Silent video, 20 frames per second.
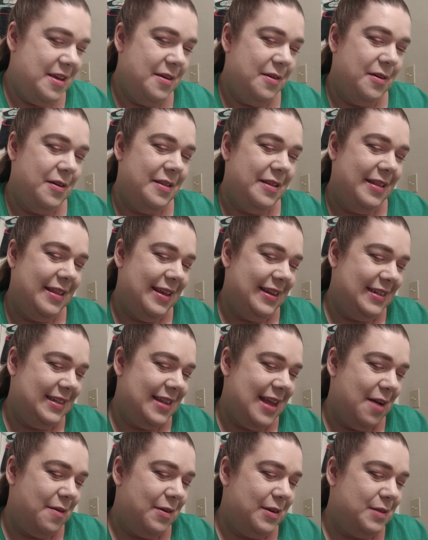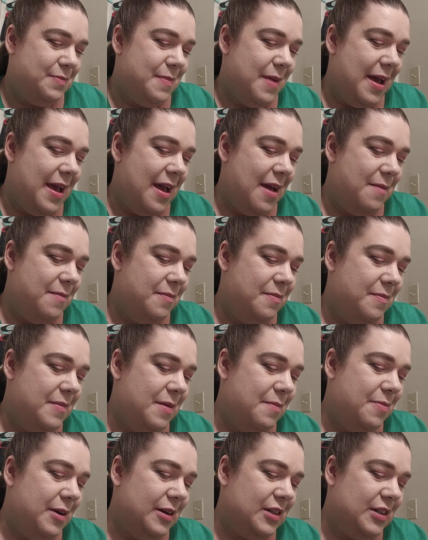Well, at least that was my
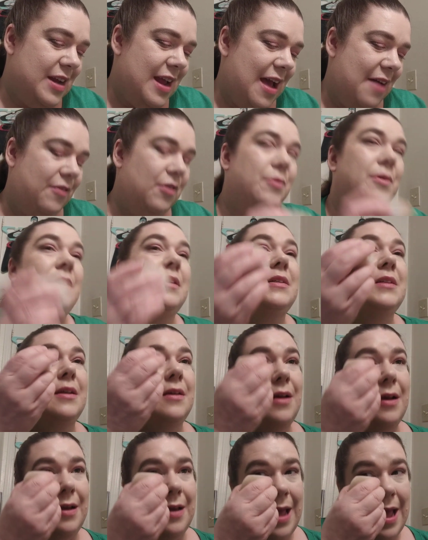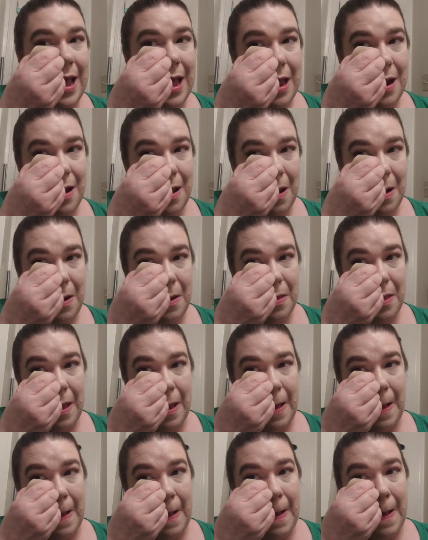impression afterwards. Cannot do
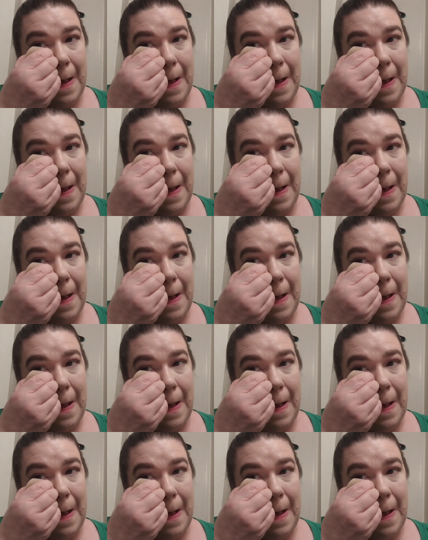that.